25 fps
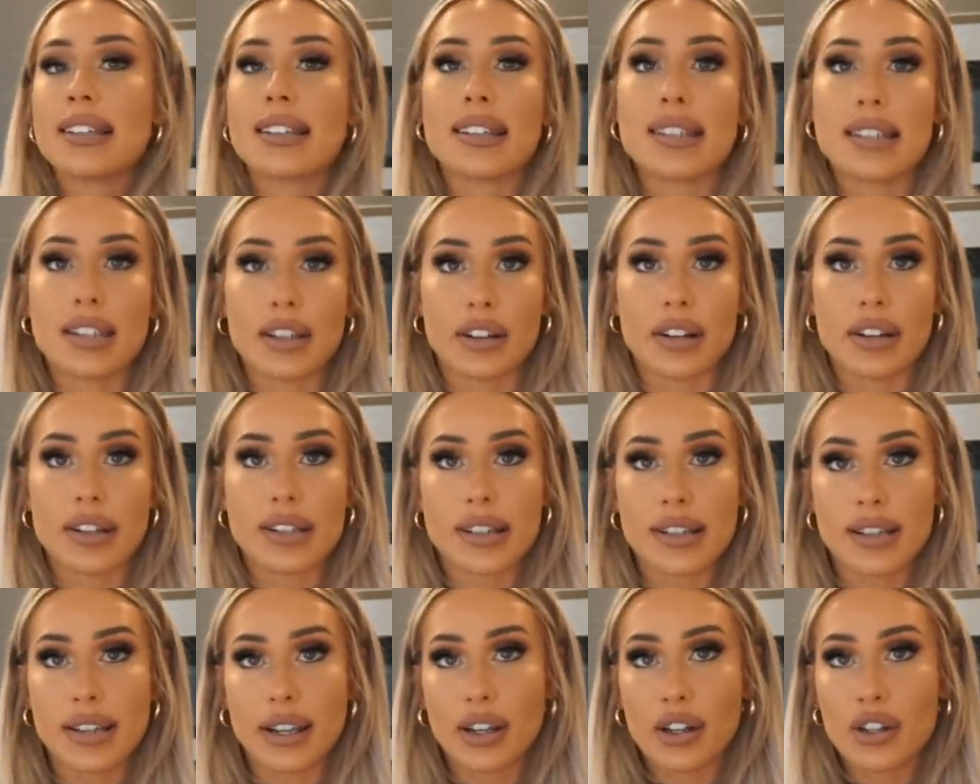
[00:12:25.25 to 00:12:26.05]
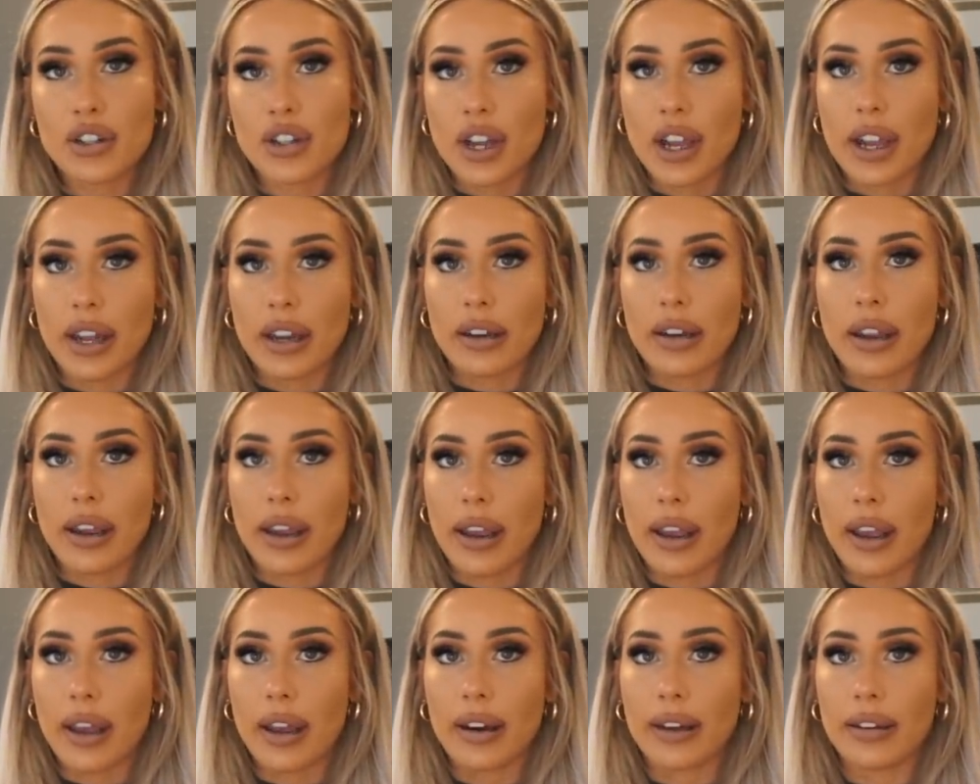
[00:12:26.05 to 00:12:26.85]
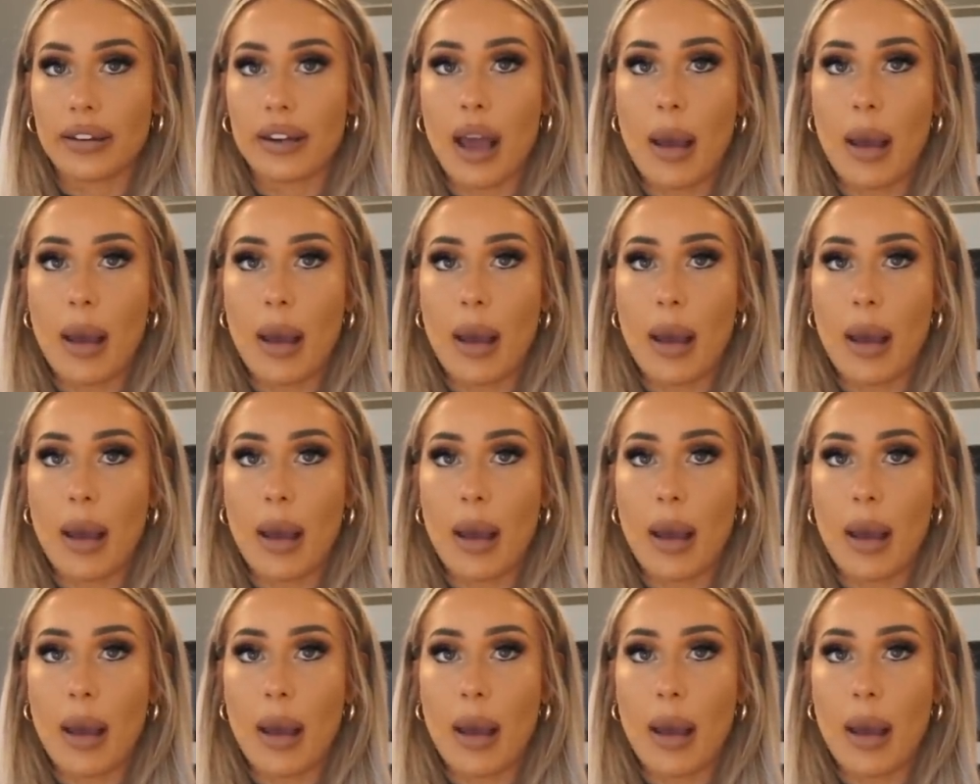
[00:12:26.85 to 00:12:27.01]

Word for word: a serious addiction and